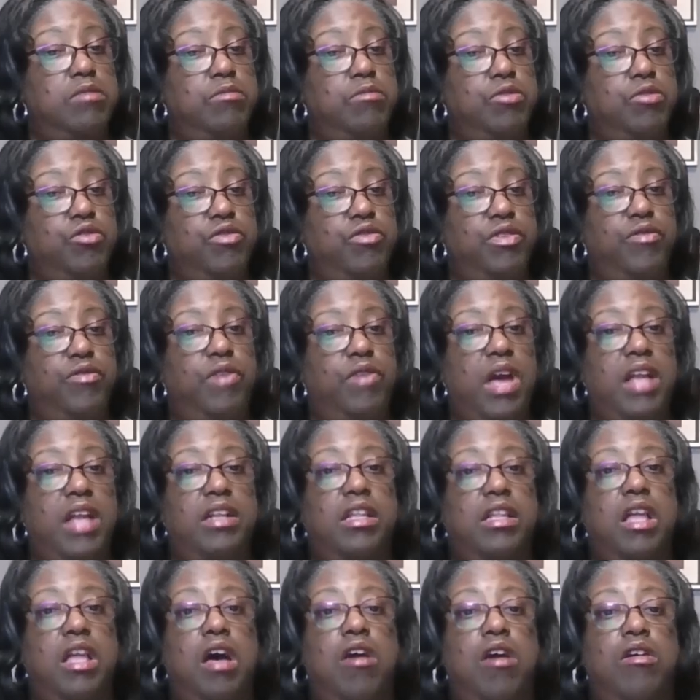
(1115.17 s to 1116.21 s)
moving right
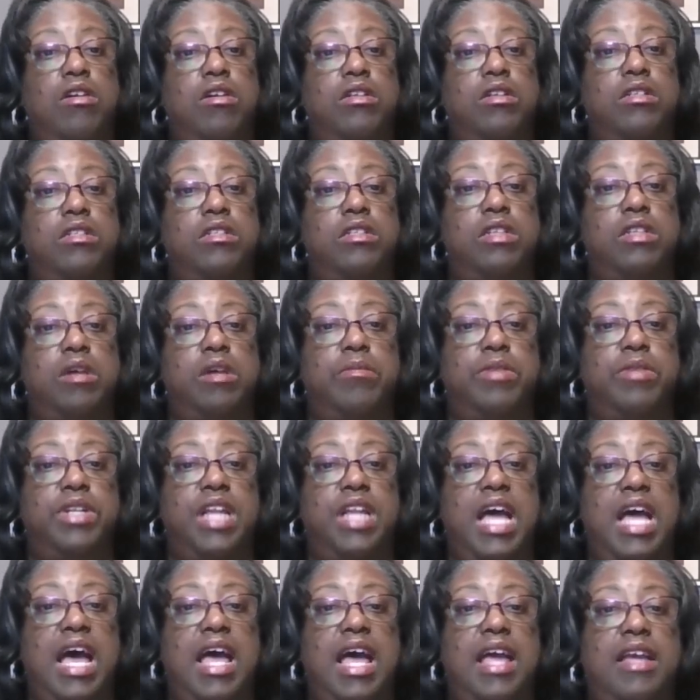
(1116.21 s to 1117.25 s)
along, number
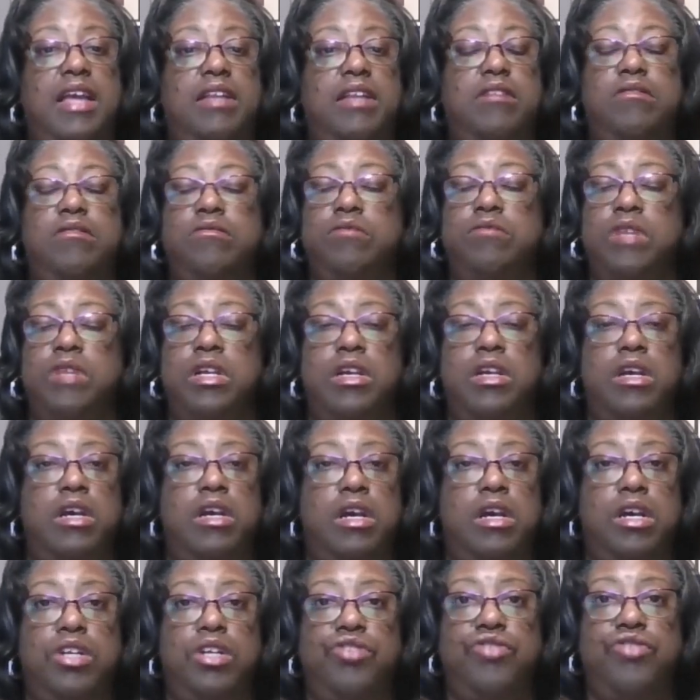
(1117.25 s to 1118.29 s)
9.
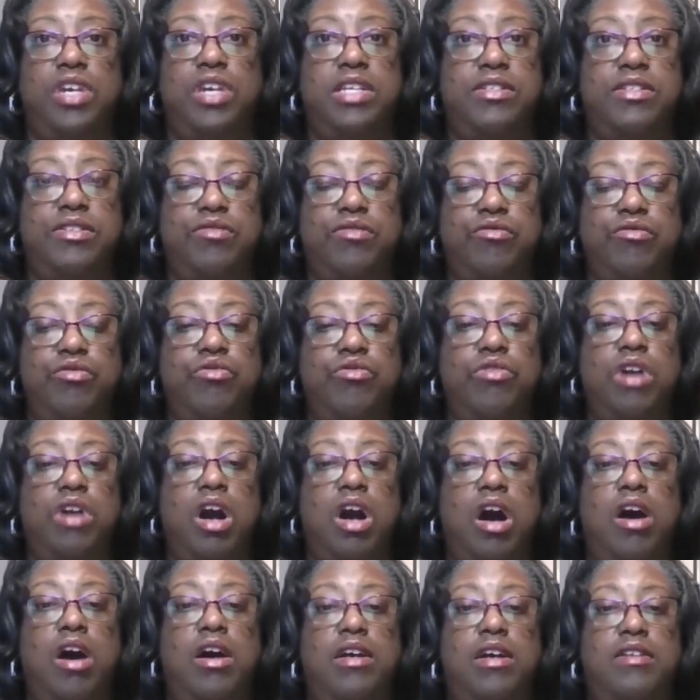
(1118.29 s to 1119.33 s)
Address the root
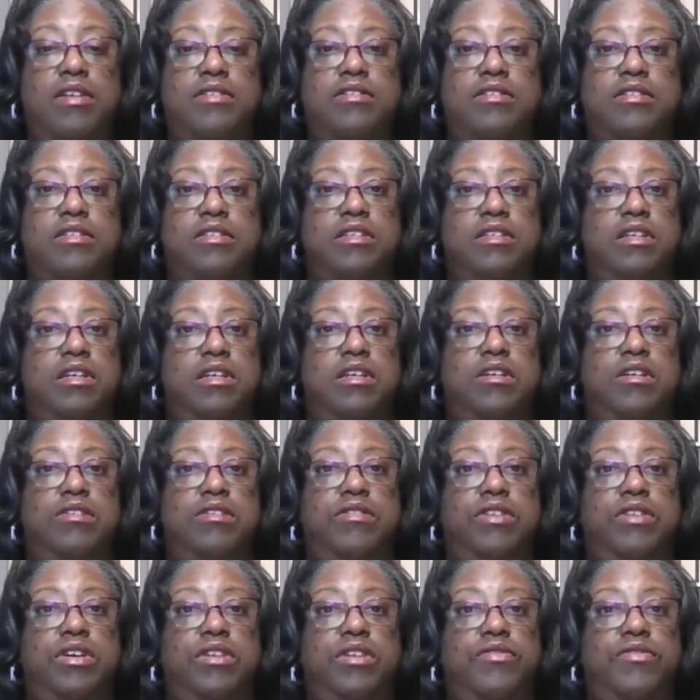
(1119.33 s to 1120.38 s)
cause
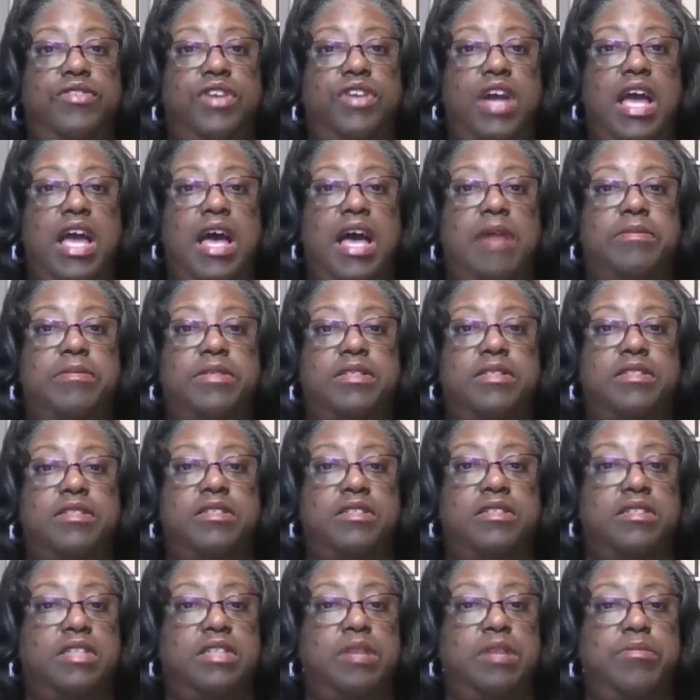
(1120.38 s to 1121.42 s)
of your
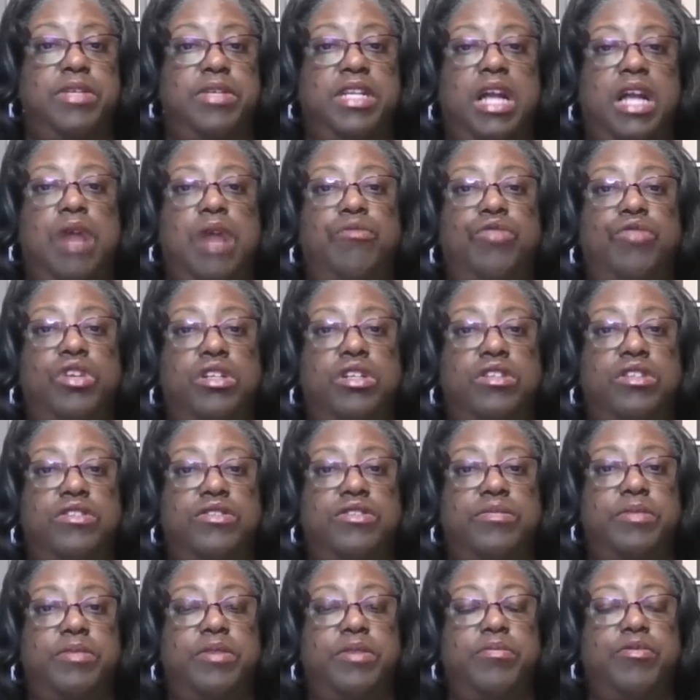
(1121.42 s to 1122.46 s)
absences. I mean, I'm one of
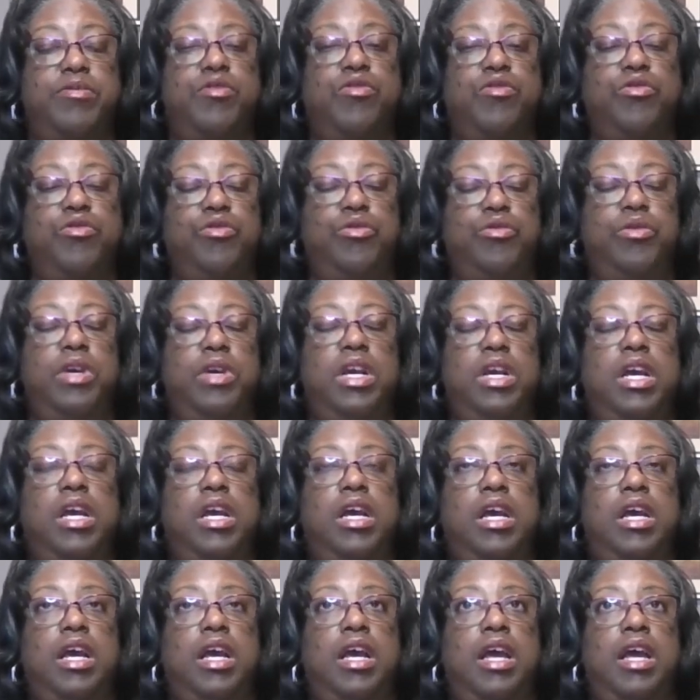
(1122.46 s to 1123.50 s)
those people who
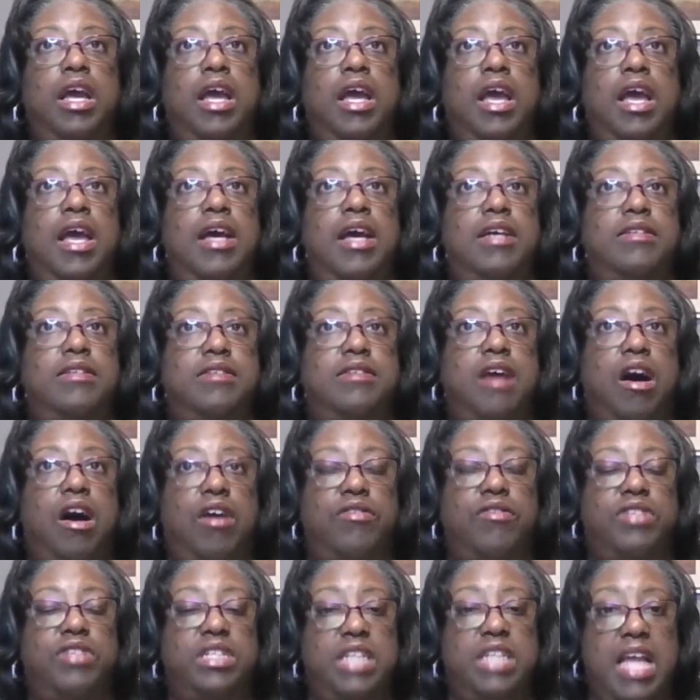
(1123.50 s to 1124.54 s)
has
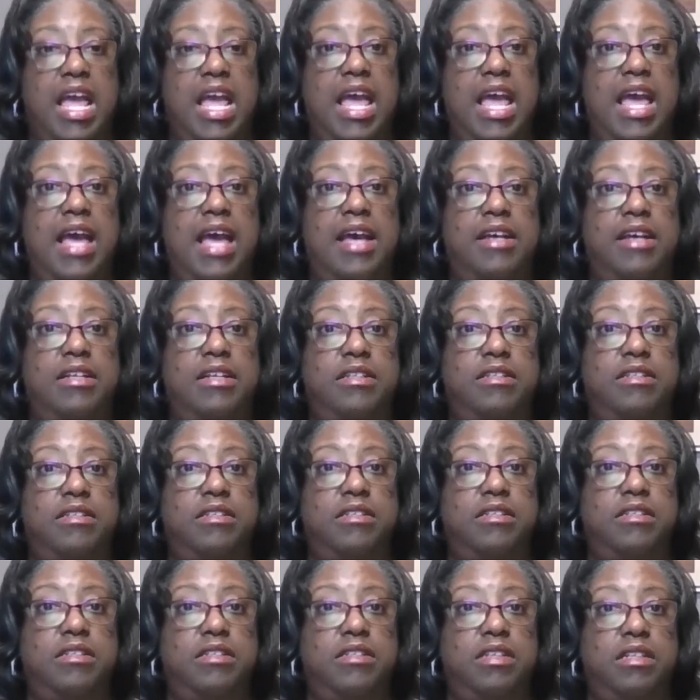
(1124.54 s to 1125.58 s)
often had
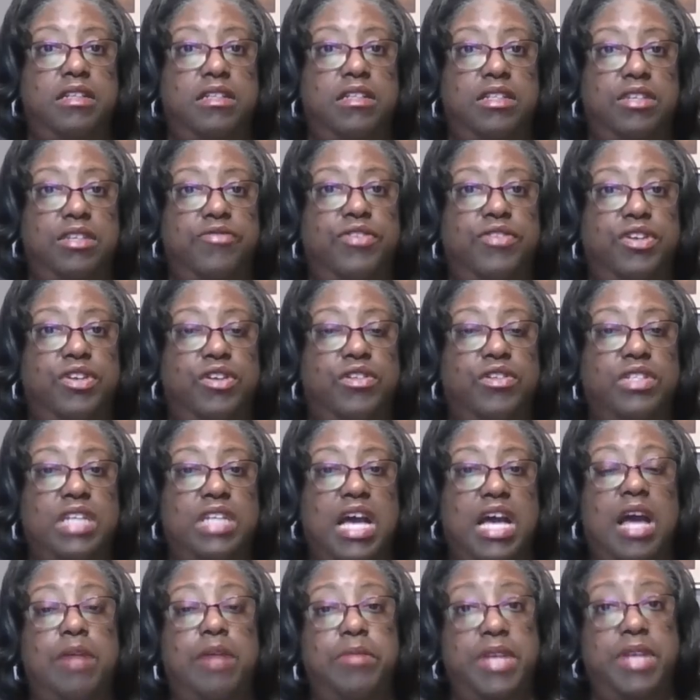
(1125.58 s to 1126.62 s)
a difficult
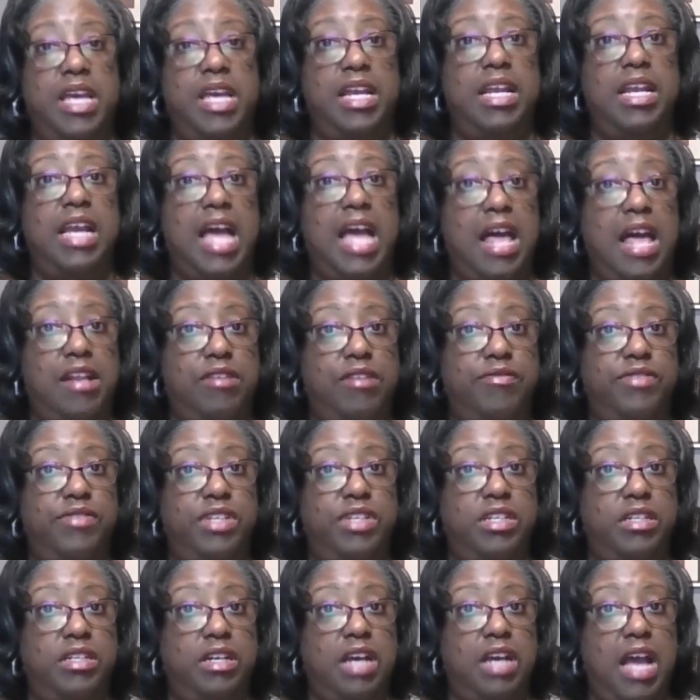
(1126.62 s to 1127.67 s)
time getting out of
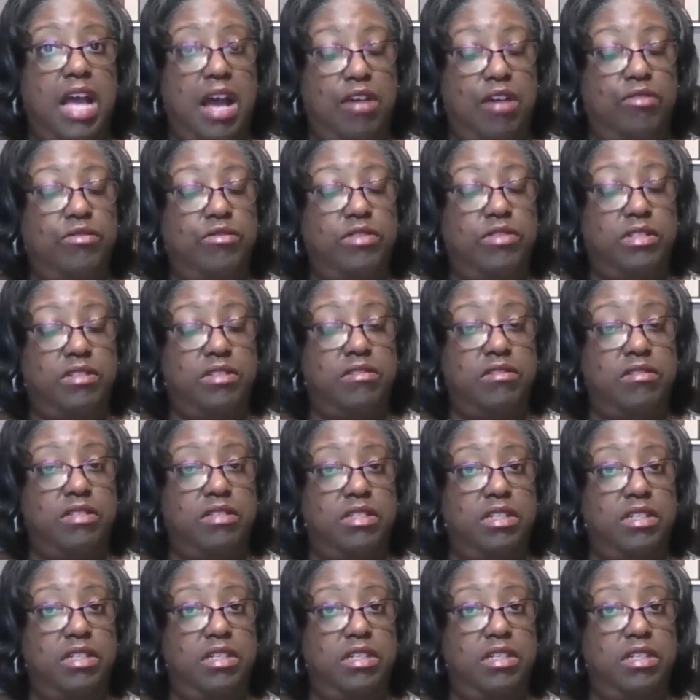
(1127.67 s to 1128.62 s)
the house